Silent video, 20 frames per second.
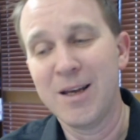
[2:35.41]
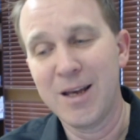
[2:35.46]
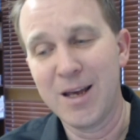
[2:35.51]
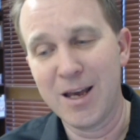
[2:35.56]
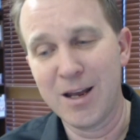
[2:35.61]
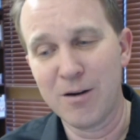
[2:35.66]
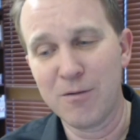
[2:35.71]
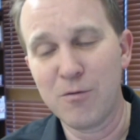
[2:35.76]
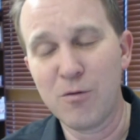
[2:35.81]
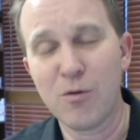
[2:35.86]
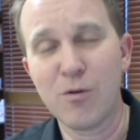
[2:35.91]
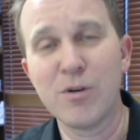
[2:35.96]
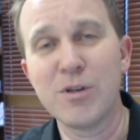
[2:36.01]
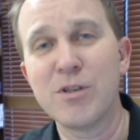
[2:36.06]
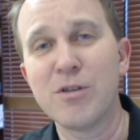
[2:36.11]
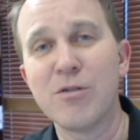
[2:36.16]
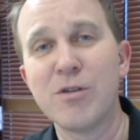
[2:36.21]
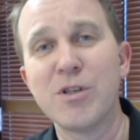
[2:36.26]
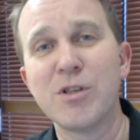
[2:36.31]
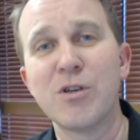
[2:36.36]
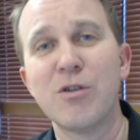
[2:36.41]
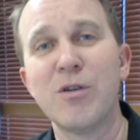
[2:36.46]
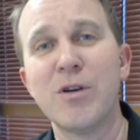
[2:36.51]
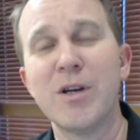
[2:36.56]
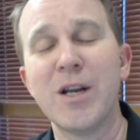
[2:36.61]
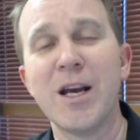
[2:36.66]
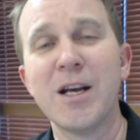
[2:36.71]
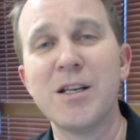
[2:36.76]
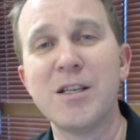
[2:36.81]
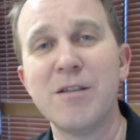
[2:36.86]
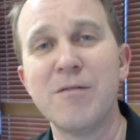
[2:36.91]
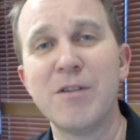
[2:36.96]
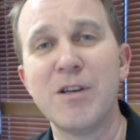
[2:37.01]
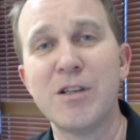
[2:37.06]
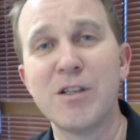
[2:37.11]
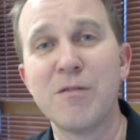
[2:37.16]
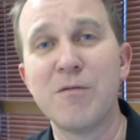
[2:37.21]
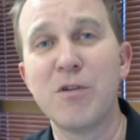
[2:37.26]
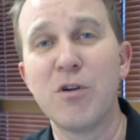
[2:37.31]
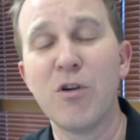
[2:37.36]
And of course, there are certain
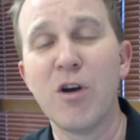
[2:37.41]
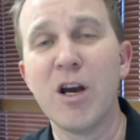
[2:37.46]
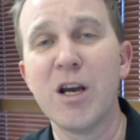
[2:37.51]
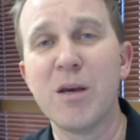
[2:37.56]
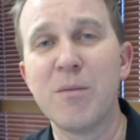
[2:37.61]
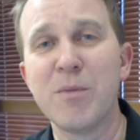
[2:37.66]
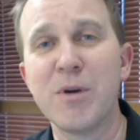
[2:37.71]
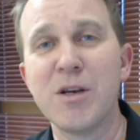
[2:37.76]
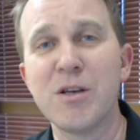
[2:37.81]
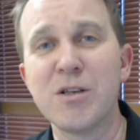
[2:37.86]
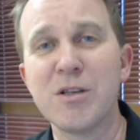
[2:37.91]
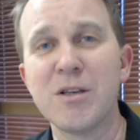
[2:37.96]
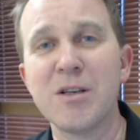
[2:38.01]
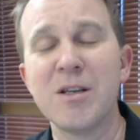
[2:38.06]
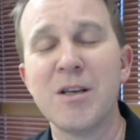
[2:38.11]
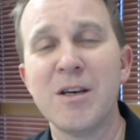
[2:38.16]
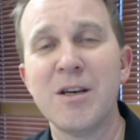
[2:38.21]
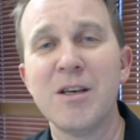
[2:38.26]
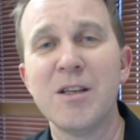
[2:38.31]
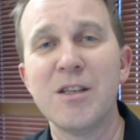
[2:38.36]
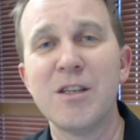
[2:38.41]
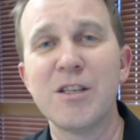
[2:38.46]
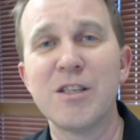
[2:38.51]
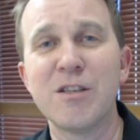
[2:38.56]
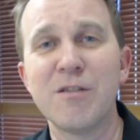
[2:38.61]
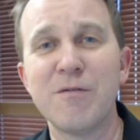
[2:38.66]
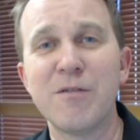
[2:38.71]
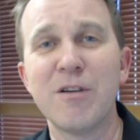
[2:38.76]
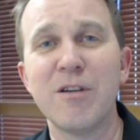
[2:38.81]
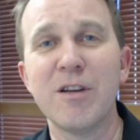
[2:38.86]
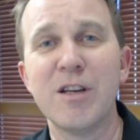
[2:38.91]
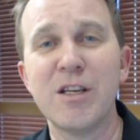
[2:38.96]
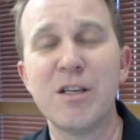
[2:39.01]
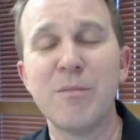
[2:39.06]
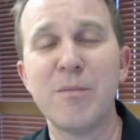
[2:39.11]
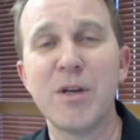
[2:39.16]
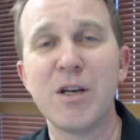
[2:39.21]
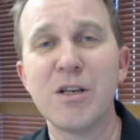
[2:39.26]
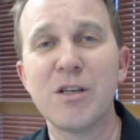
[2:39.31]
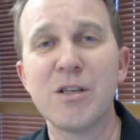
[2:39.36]
activities of your occupation that severely
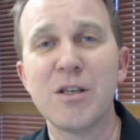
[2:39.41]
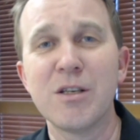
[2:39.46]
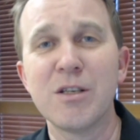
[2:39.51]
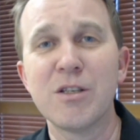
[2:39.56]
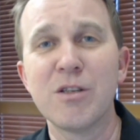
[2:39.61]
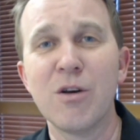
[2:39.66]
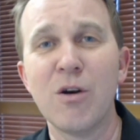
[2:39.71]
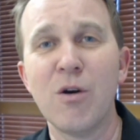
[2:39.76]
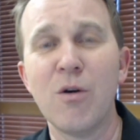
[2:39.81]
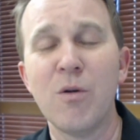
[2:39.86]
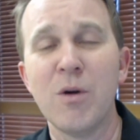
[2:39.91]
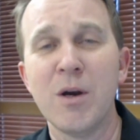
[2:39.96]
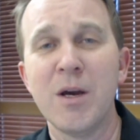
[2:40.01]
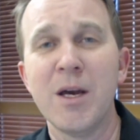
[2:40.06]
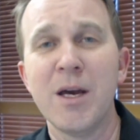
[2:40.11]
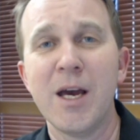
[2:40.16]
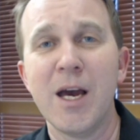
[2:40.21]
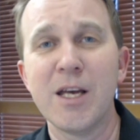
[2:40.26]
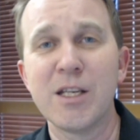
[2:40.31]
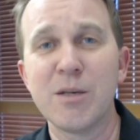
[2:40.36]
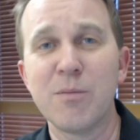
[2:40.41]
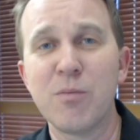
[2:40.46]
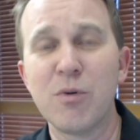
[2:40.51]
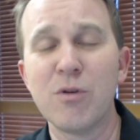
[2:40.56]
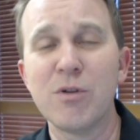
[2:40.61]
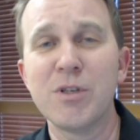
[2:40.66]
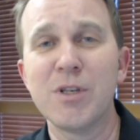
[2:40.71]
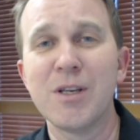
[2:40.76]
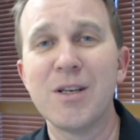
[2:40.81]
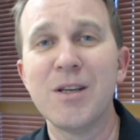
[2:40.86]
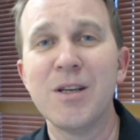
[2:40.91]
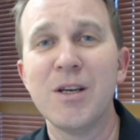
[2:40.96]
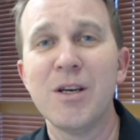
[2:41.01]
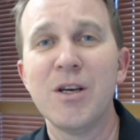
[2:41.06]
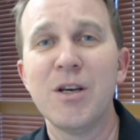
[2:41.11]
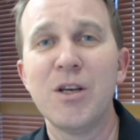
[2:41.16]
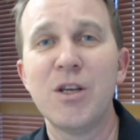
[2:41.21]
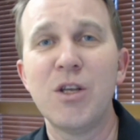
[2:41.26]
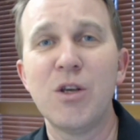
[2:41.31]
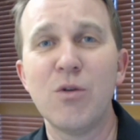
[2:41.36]
diminish it. So as a person,
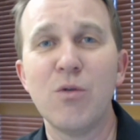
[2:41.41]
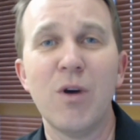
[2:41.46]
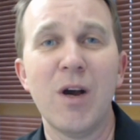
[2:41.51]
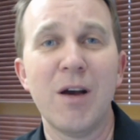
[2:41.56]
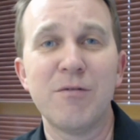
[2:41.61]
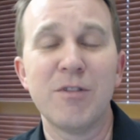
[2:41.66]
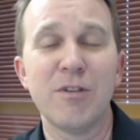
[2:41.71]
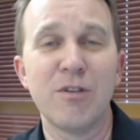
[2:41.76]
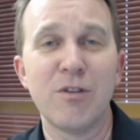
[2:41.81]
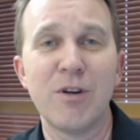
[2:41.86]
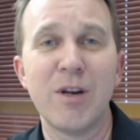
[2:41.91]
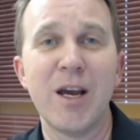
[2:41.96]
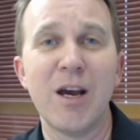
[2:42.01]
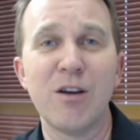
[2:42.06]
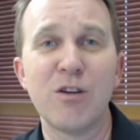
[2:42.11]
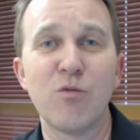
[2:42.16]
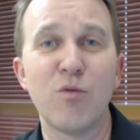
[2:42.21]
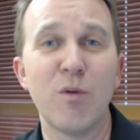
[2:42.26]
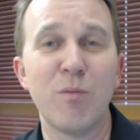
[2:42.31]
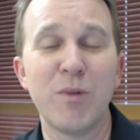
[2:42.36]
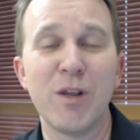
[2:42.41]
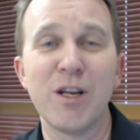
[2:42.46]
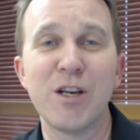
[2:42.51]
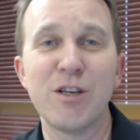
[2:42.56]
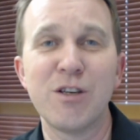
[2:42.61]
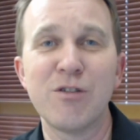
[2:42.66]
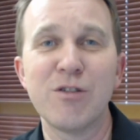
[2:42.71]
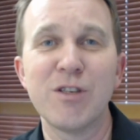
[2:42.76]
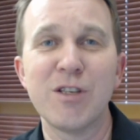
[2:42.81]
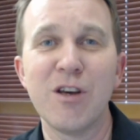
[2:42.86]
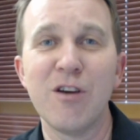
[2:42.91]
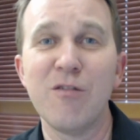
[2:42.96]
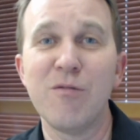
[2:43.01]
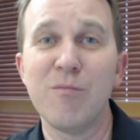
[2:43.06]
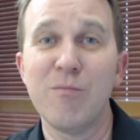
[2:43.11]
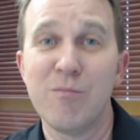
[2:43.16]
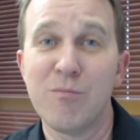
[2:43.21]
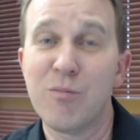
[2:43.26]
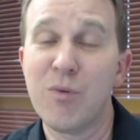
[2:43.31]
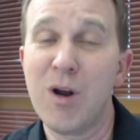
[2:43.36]
you will have to learn how to replenish yourself
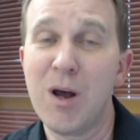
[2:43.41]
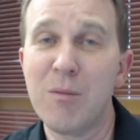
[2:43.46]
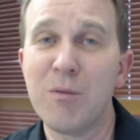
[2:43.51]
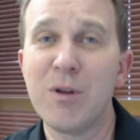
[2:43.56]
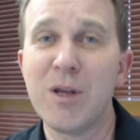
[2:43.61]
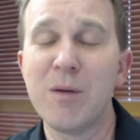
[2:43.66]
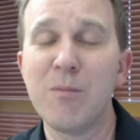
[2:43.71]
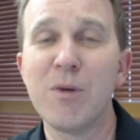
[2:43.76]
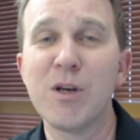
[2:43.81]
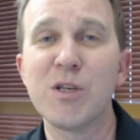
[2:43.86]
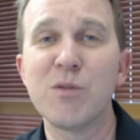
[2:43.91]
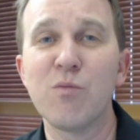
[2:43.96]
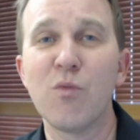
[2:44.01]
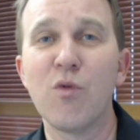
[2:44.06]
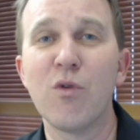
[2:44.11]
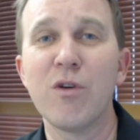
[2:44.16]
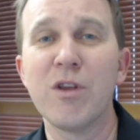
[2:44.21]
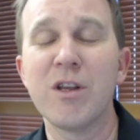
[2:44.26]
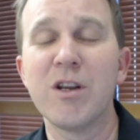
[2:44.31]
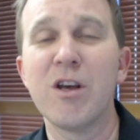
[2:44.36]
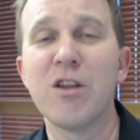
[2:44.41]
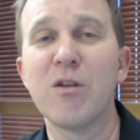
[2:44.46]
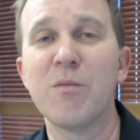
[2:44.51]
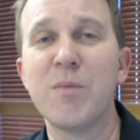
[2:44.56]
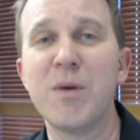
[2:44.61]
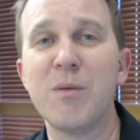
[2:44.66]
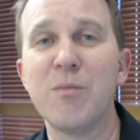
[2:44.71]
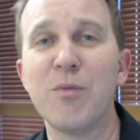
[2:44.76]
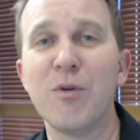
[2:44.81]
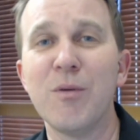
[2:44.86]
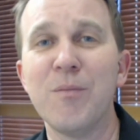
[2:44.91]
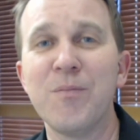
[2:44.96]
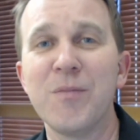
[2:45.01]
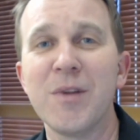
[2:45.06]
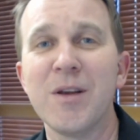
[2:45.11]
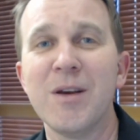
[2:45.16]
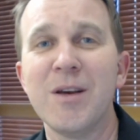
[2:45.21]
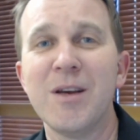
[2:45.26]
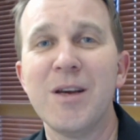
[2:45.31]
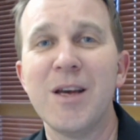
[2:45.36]
probably much more than other people.
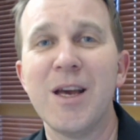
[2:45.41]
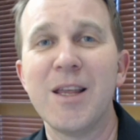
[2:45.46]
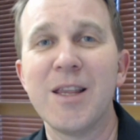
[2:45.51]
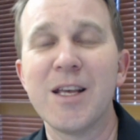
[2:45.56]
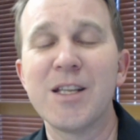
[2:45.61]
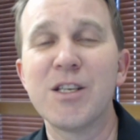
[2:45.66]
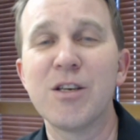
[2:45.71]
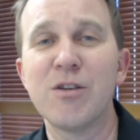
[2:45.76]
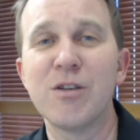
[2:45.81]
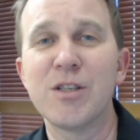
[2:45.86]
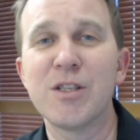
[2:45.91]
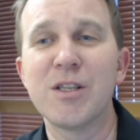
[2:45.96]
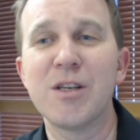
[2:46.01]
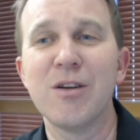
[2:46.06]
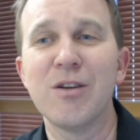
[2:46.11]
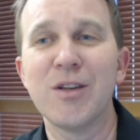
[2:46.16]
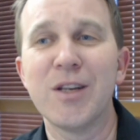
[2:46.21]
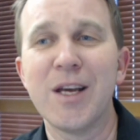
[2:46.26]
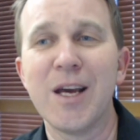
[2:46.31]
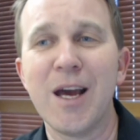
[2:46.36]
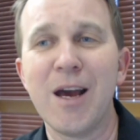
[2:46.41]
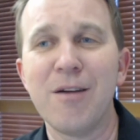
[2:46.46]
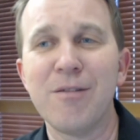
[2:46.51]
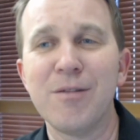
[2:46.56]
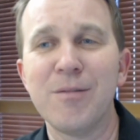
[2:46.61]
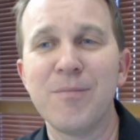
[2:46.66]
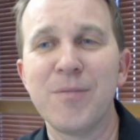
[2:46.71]
And that's a good skill to have.